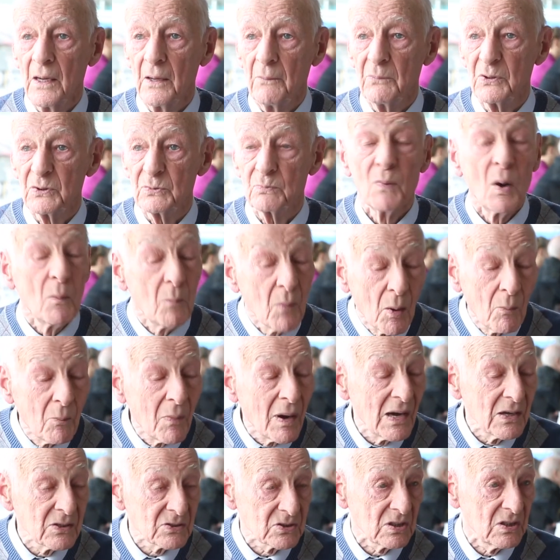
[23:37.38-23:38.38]
was my mum
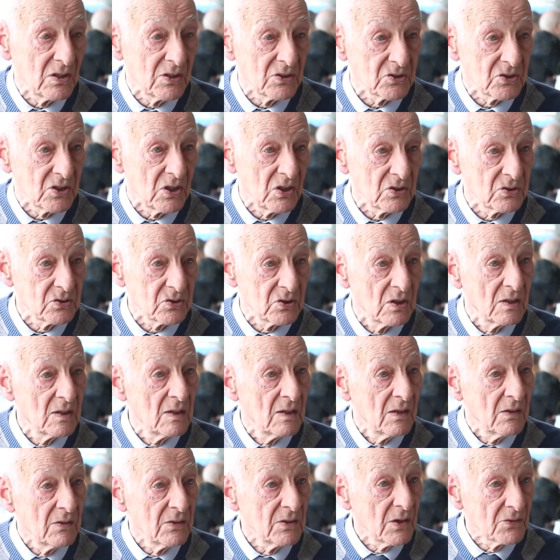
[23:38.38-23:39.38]
actually says,
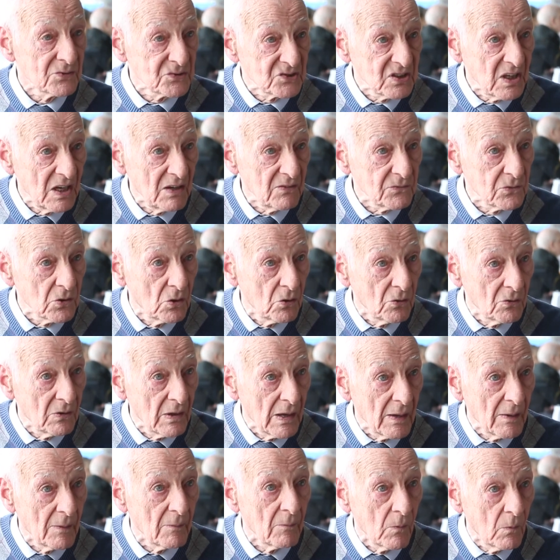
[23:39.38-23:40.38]
you've saved all
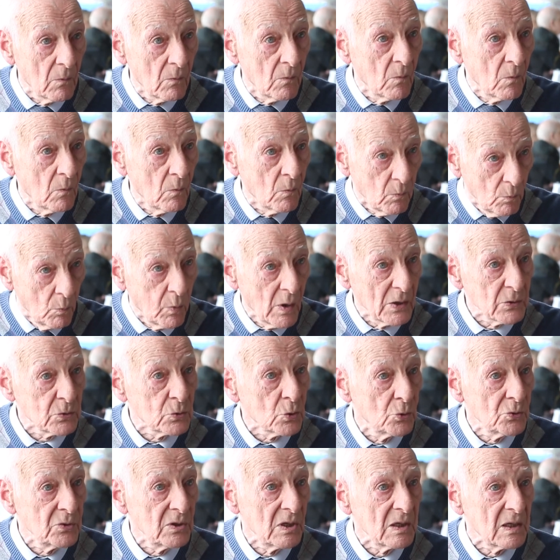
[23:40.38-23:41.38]
that, why
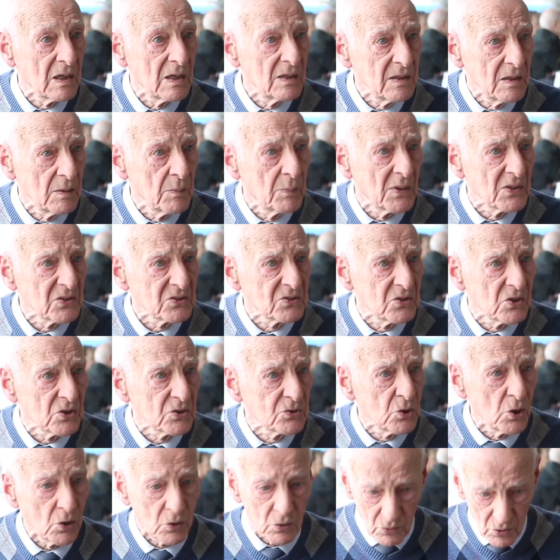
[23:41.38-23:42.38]
don't you get into
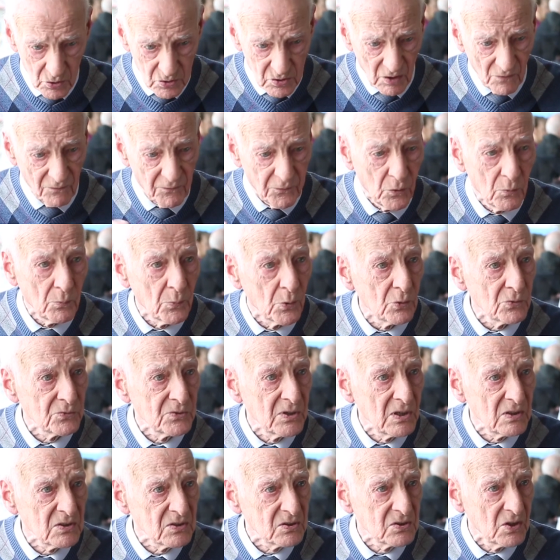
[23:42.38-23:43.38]
business now, because your football
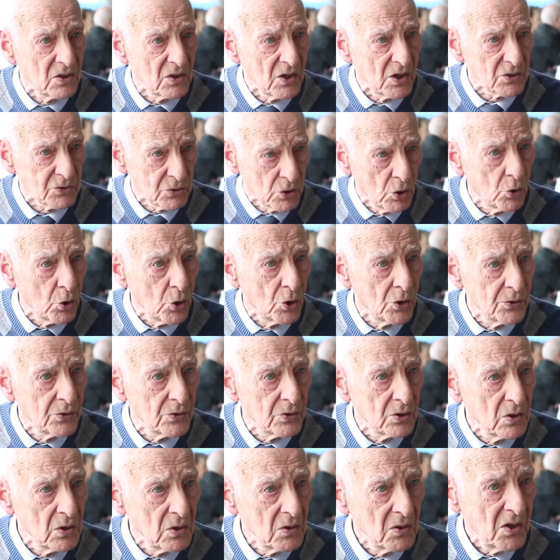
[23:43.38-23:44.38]
days are
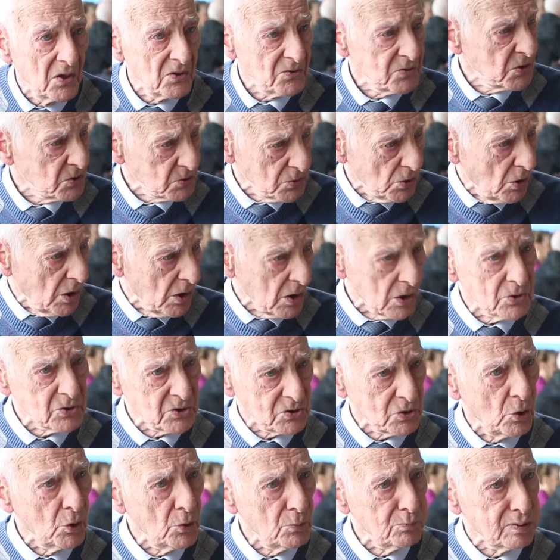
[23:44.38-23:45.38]
gone. I said, no, I can
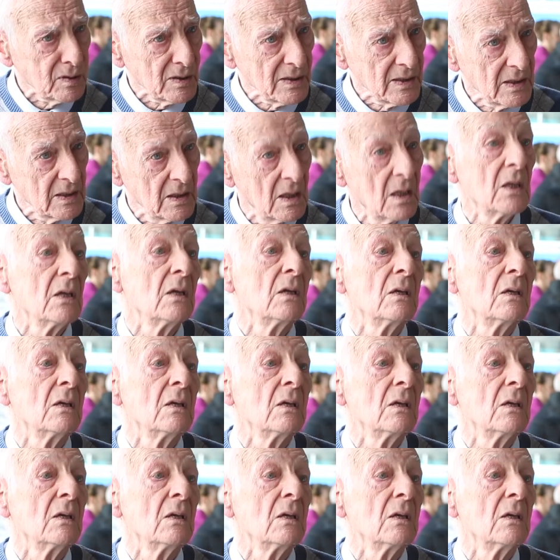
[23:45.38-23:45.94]
still play.